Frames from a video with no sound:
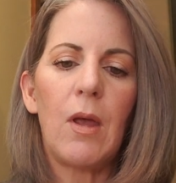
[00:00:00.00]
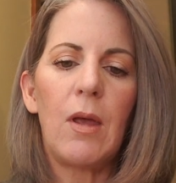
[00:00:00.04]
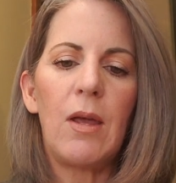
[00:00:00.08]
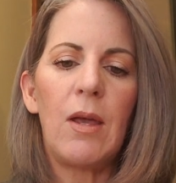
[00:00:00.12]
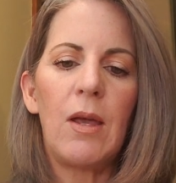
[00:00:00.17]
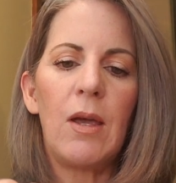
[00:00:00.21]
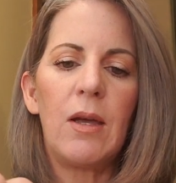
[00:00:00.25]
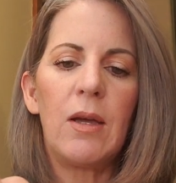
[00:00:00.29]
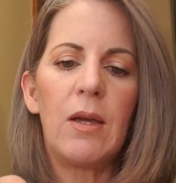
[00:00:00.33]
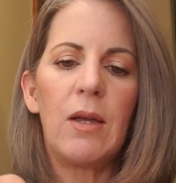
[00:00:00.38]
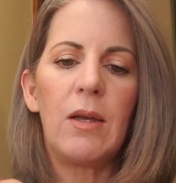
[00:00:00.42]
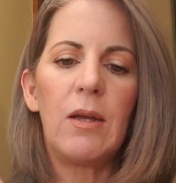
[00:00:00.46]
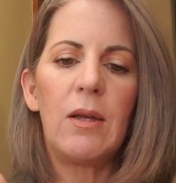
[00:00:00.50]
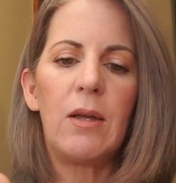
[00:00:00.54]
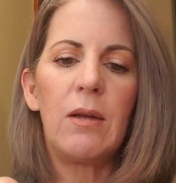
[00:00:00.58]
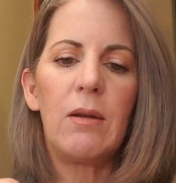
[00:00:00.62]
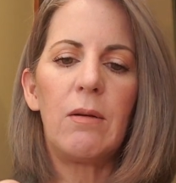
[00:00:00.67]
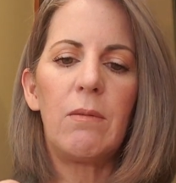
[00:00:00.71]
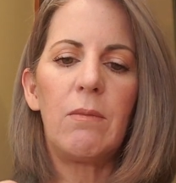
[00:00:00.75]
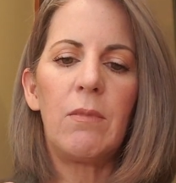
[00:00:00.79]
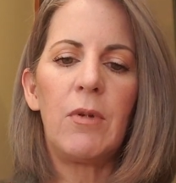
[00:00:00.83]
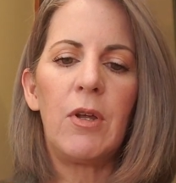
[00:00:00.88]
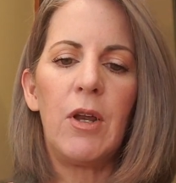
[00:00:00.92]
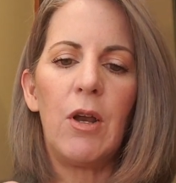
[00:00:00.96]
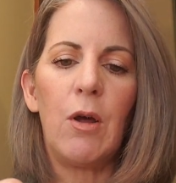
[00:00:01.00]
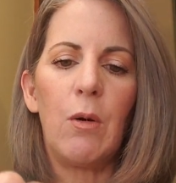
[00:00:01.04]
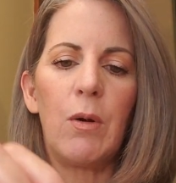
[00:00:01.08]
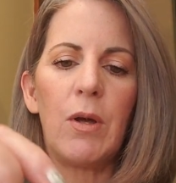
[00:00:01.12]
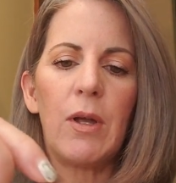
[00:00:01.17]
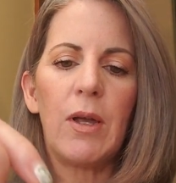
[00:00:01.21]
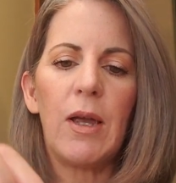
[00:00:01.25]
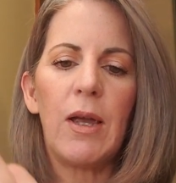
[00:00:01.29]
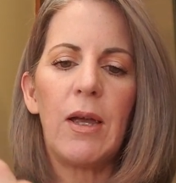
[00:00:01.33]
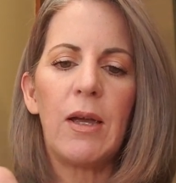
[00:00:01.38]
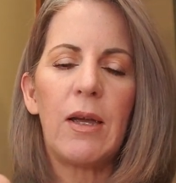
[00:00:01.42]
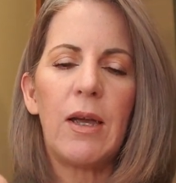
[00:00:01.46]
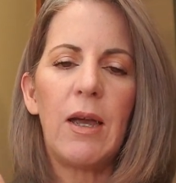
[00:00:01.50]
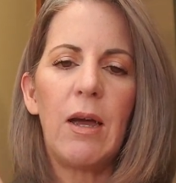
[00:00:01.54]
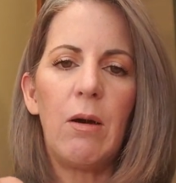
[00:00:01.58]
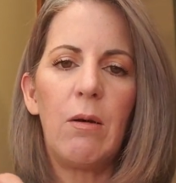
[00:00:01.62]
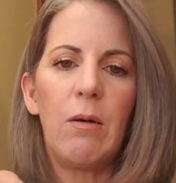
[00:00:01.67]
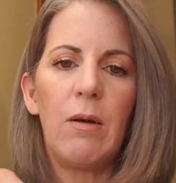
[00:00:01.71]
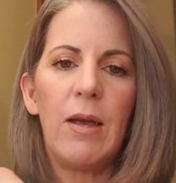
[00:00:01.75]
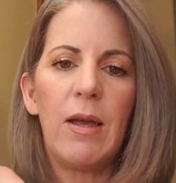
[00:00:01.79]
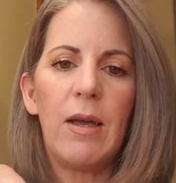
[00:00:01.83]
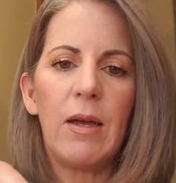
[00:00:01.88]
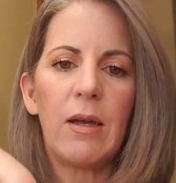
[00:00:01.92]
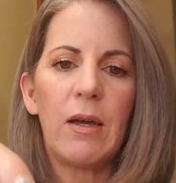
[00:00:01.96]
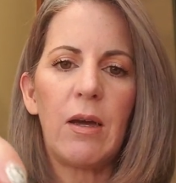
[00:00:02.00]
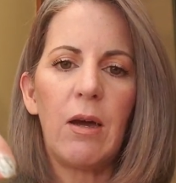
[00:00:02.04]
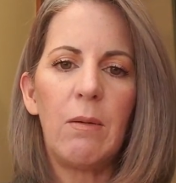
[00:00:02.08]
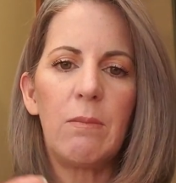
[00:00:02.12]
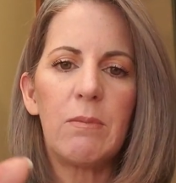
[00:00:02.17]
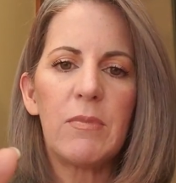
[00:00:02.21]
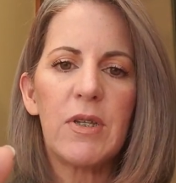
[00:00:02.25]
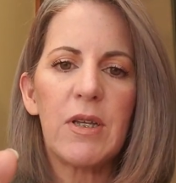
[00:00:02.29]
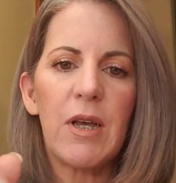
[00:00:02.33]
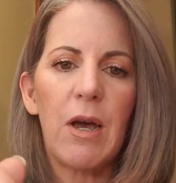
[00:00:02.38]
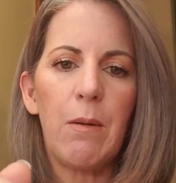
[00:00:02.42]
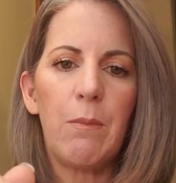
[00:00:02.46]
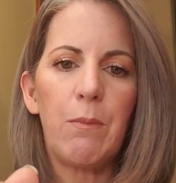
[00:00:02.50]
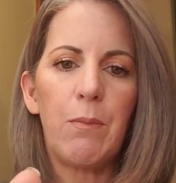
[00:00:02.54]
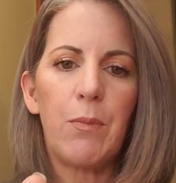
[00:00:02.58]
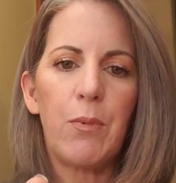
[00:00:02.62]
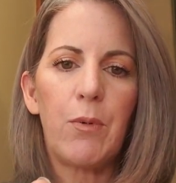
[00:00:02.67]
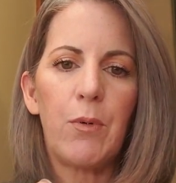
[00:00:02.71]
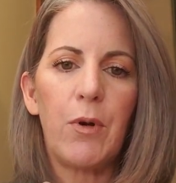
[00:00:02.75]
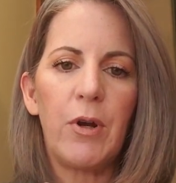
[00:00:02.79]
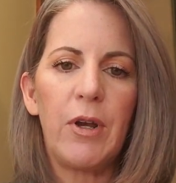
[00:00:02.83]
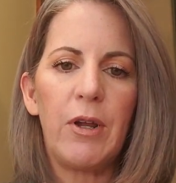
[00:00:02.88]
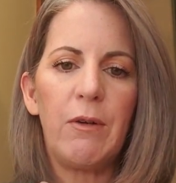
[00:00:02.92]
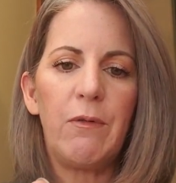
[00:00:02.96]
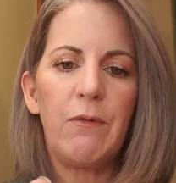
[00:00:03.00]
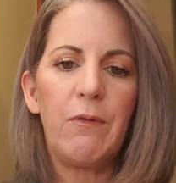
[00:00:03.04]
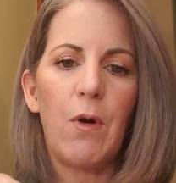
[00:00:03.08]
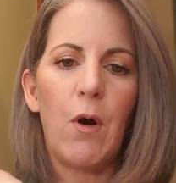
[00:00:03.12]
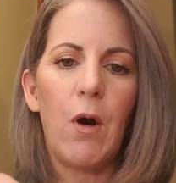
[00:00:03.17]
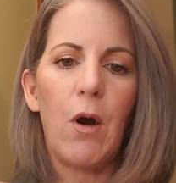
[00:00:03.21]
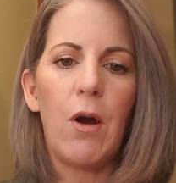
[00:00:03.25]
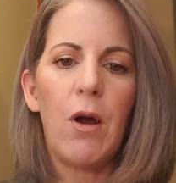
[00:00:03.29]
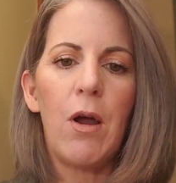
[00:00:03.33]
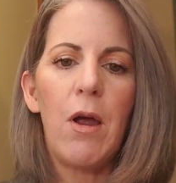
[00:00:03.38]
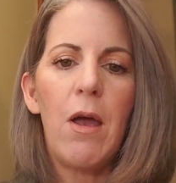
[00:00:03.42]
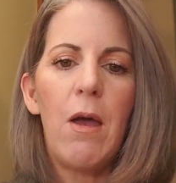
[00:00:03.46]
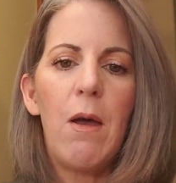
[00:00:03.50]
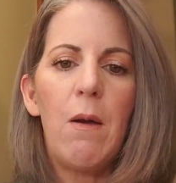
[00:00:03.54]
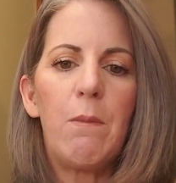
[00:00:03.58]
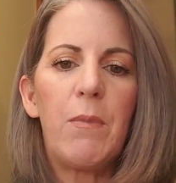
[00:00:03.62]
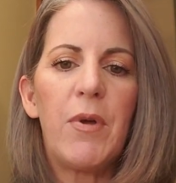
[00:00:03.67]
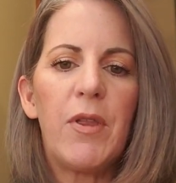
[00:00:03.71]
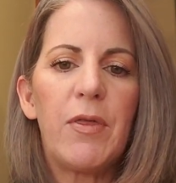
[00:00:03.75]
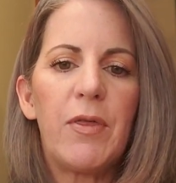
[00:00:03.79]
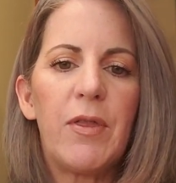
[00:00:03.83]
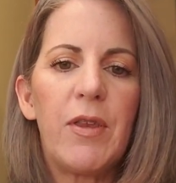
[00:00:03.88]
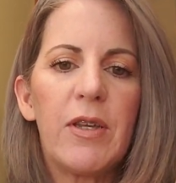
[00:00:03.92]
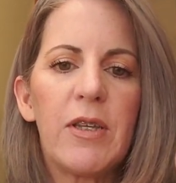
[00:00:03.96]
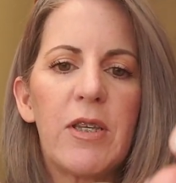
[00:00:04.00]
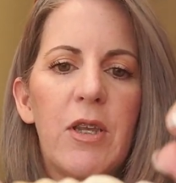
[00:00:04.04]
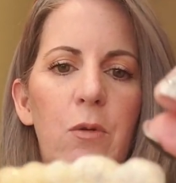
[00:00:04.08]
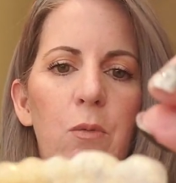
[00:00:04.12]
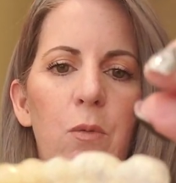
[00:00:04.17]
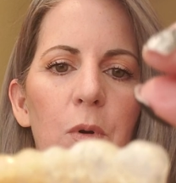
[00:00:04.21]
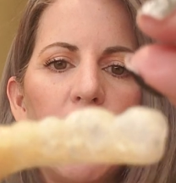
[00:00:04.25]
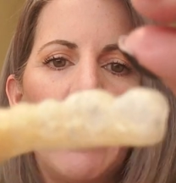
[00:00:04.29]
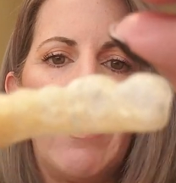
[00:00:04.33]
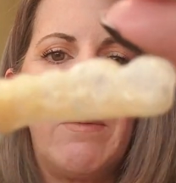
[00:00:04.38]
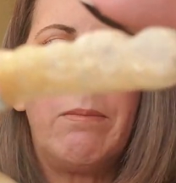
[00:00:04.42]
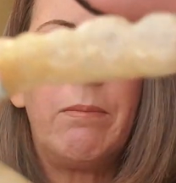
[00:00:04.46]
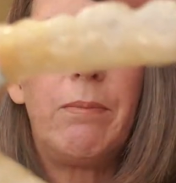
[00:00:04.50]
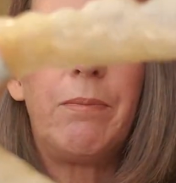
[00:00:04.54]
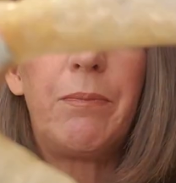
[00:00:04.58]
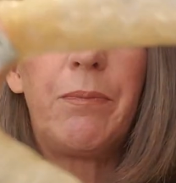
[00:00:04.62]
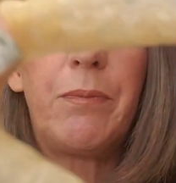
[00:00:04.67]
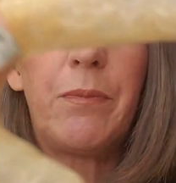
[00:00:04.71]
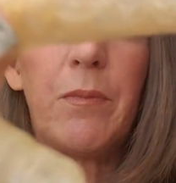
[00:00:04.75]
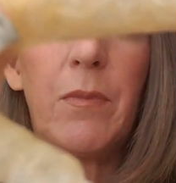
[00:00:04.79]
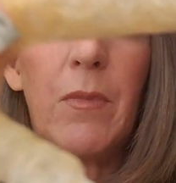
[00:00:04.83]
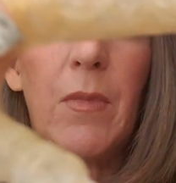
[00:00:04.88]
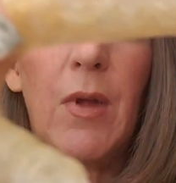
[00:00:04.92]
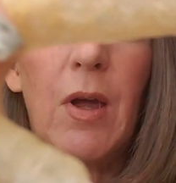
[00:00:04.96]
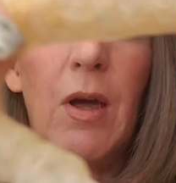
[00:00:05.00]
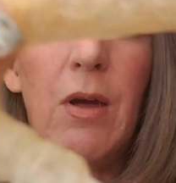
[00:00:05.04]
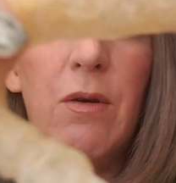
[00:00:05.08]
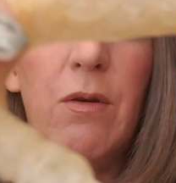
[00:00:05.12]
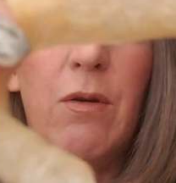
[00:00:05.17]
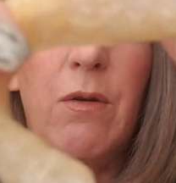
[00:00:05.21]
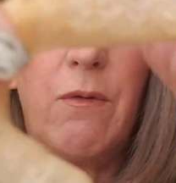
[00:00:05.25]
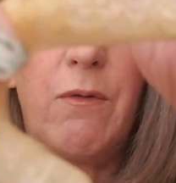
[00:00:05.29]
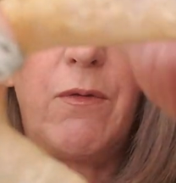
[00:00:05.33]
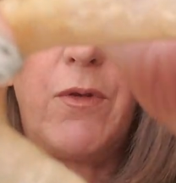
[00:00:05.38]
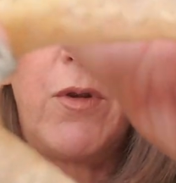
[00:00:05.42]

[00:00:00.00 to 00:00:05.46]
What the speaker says: it comes up pretty far. But this one, I don't know if